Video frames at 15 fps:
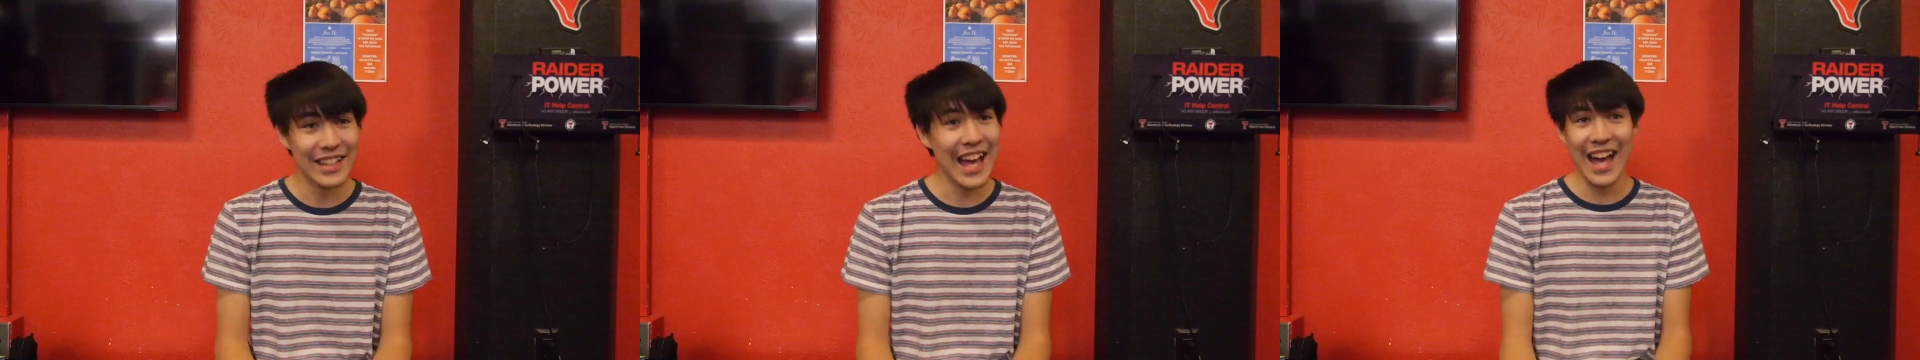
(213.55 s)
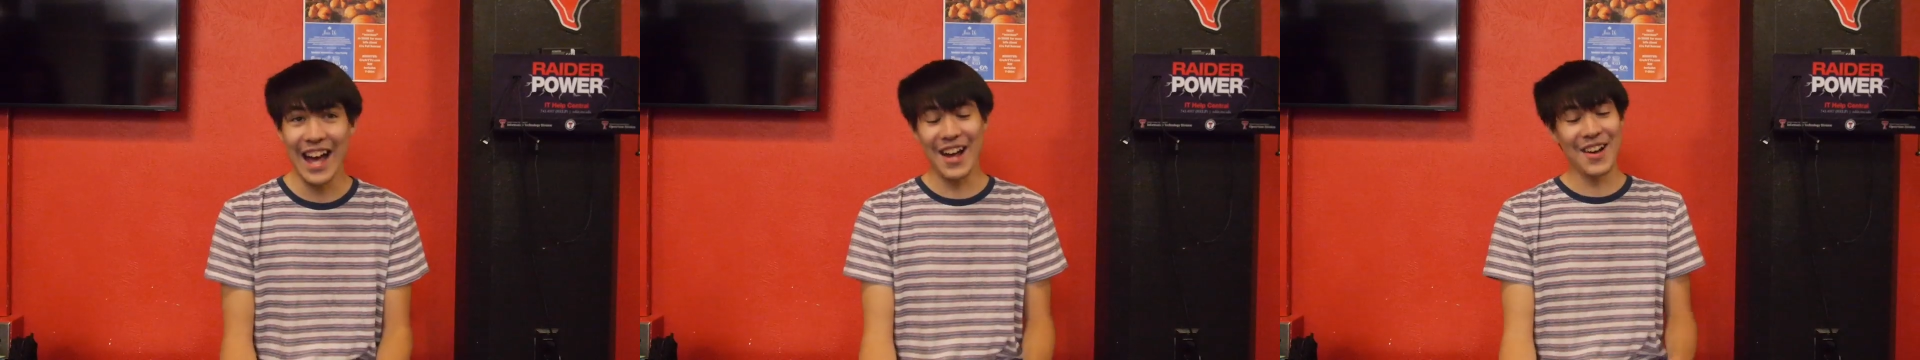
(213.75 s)

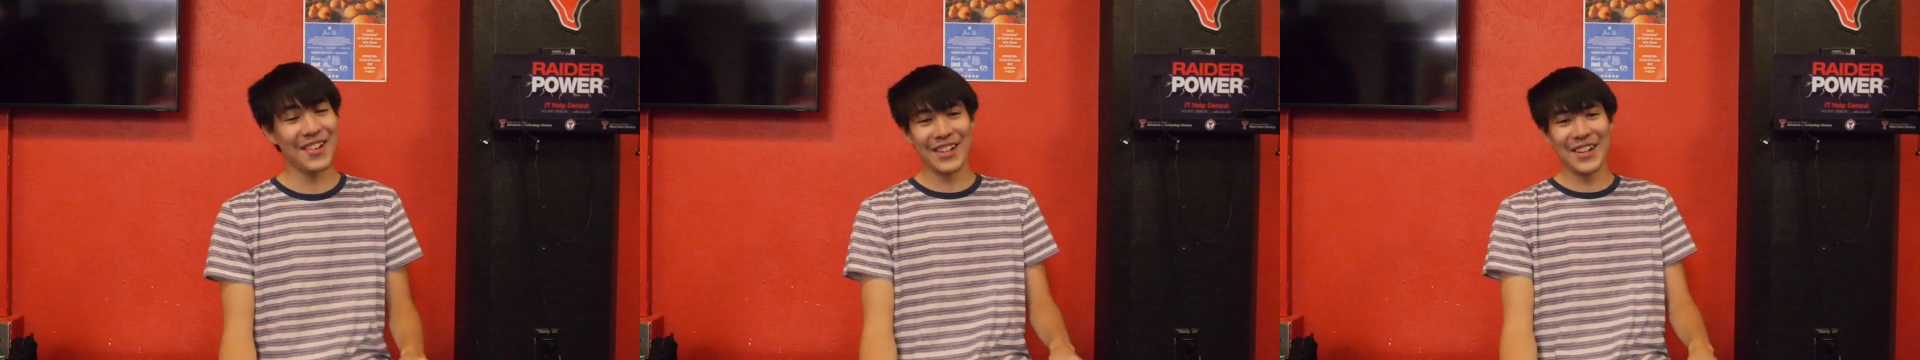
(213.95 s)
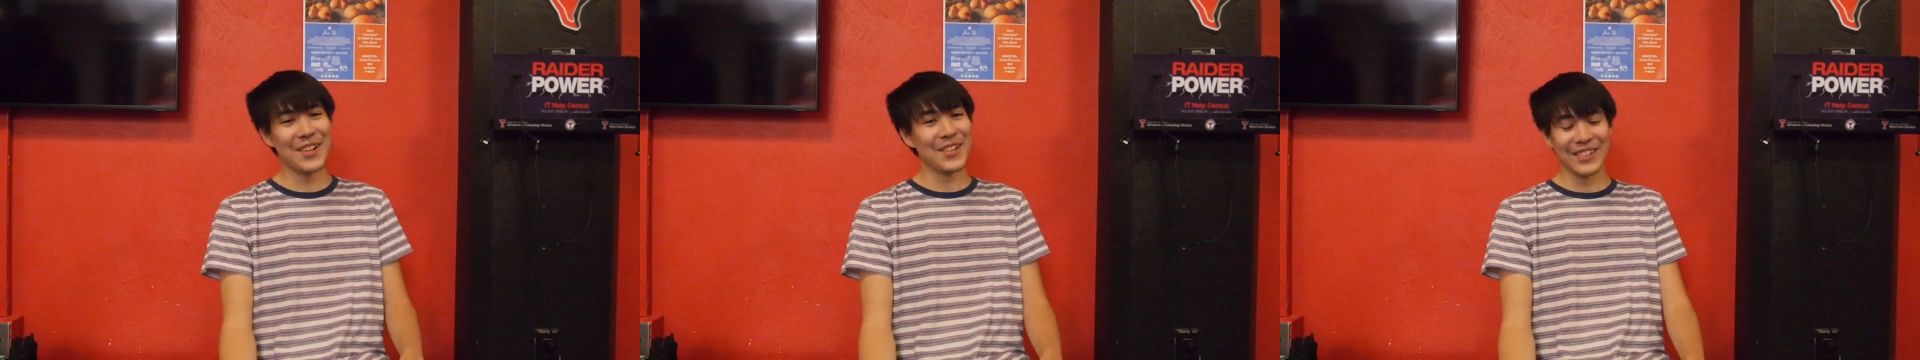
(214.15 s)
Yeah, I
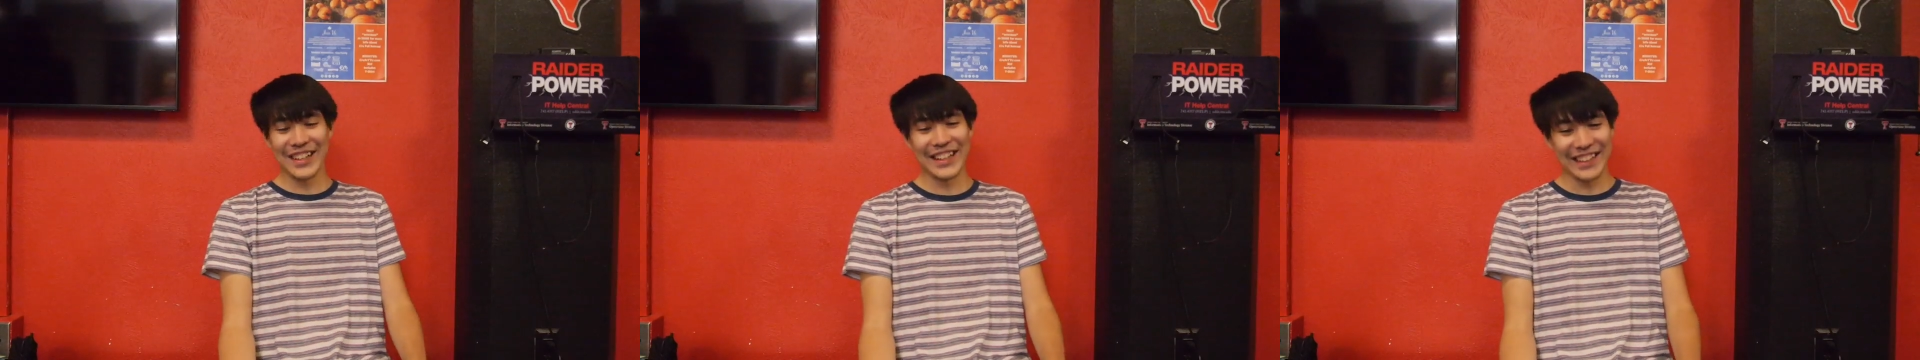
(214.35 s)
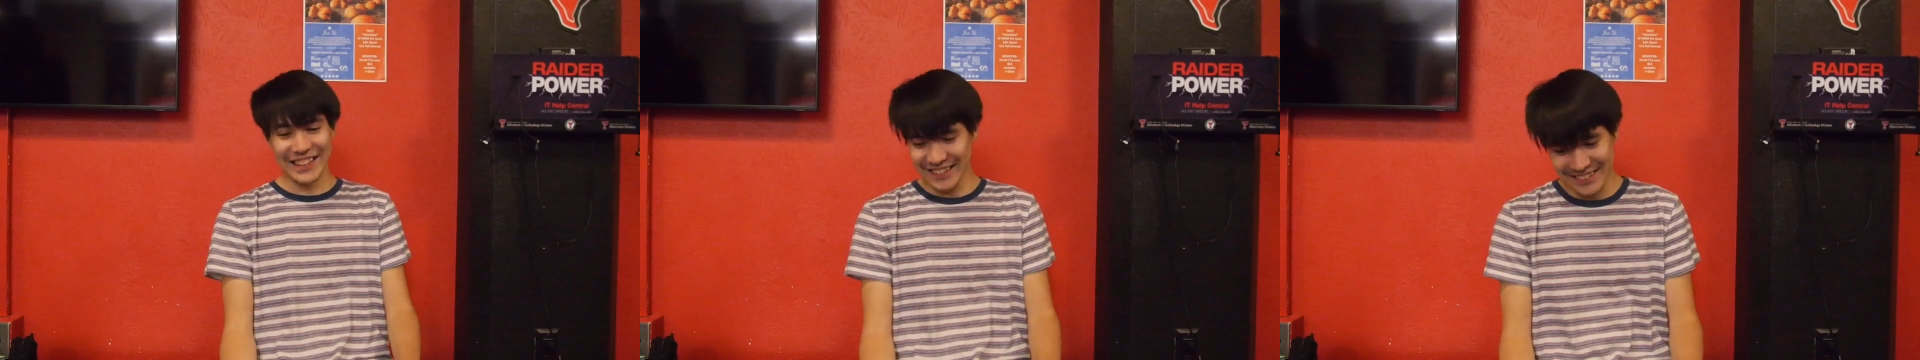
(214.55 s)
don't know.
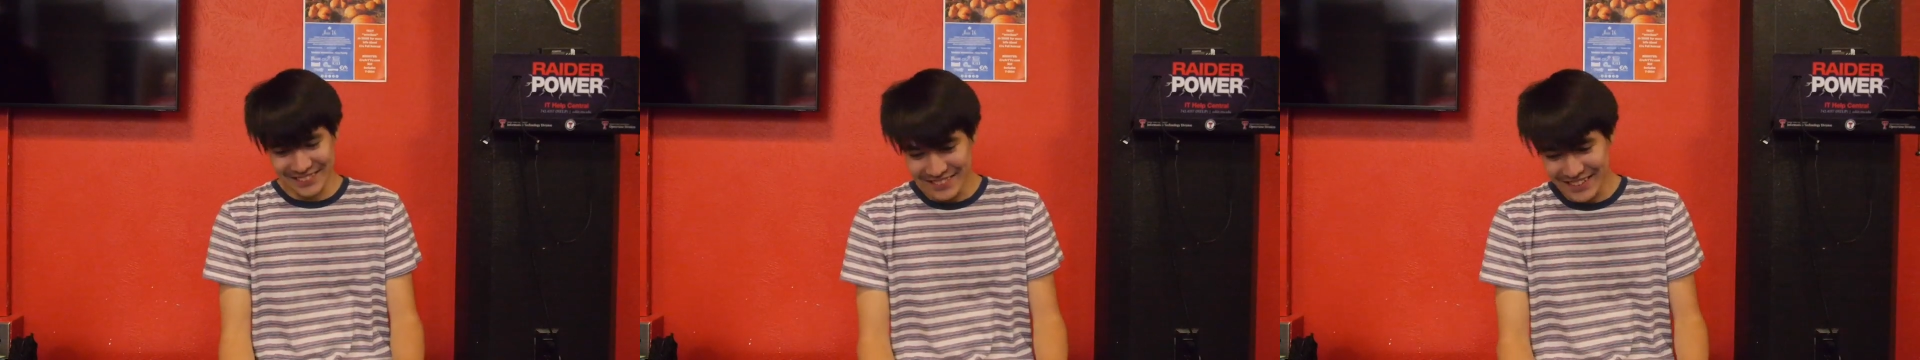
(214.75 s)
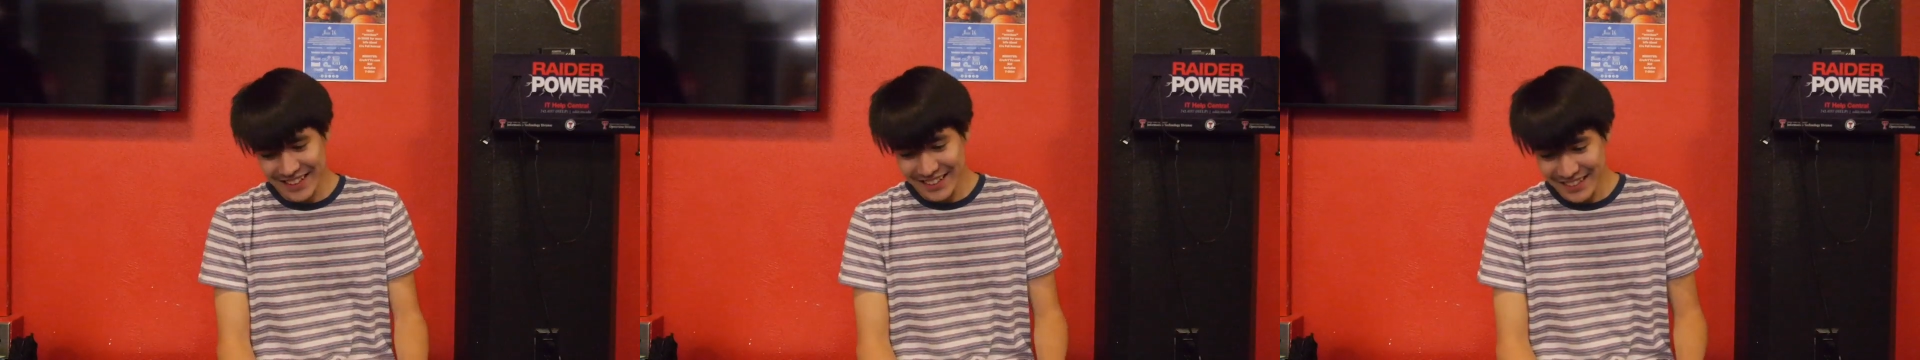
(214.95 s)
Like, you
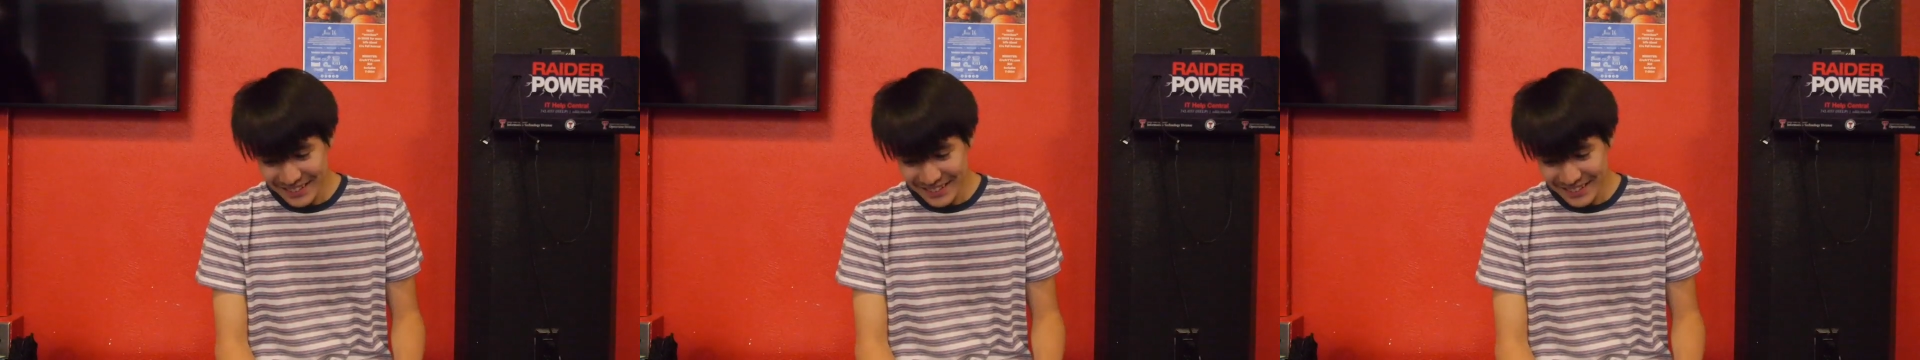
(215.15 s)
know